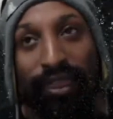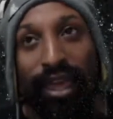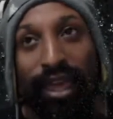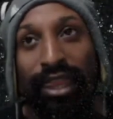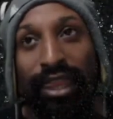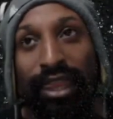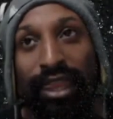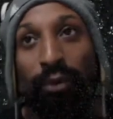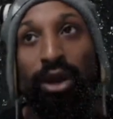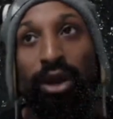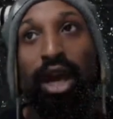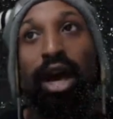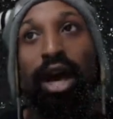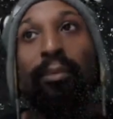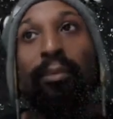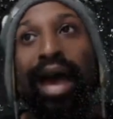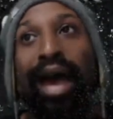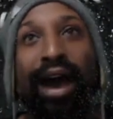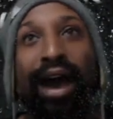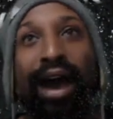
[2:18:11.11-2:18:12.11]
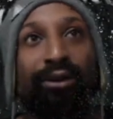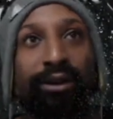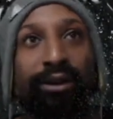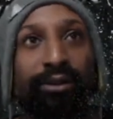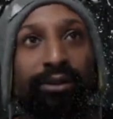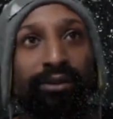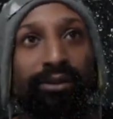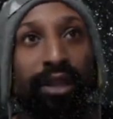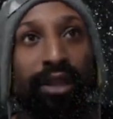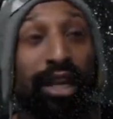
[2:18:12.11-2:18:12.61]
that, that would come out
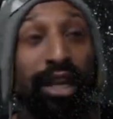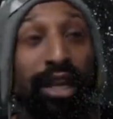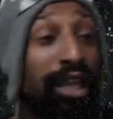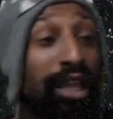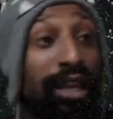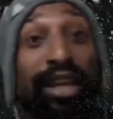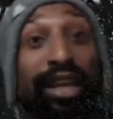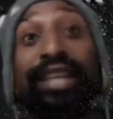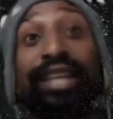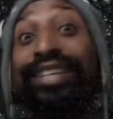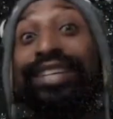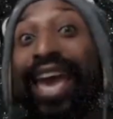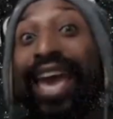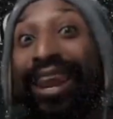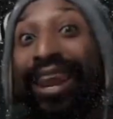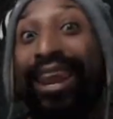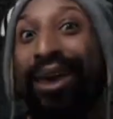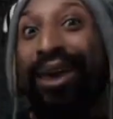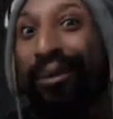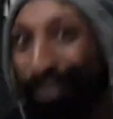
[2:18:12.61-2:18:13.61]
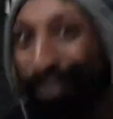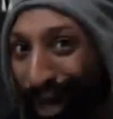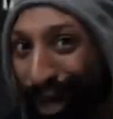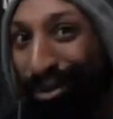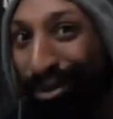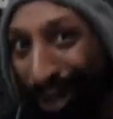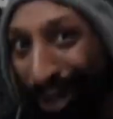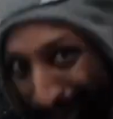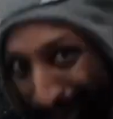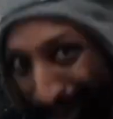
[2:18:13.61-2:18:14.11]
of any any debt,
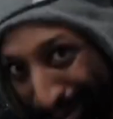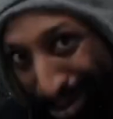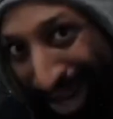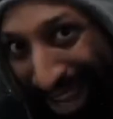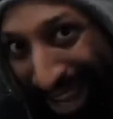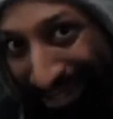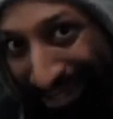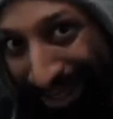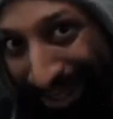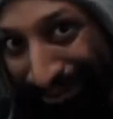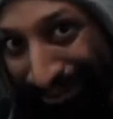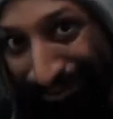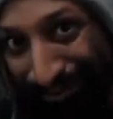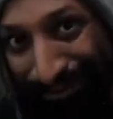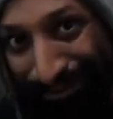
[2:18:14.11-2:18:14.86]
public or private,